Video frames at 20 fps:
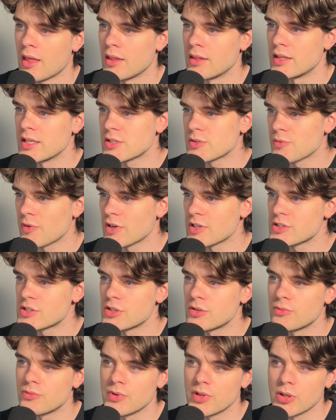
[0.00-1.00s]
This
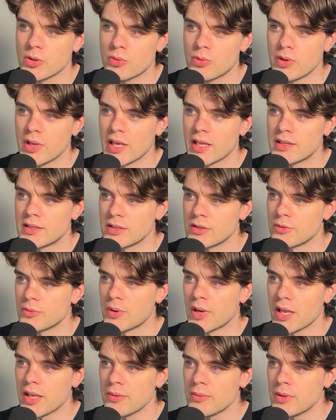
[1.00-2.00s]
function will create an
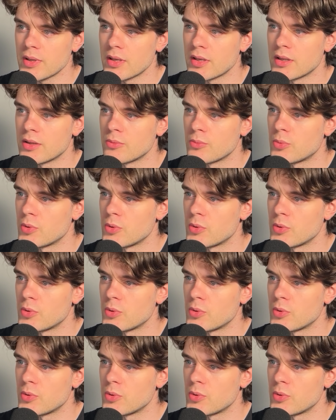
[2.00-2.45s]
array in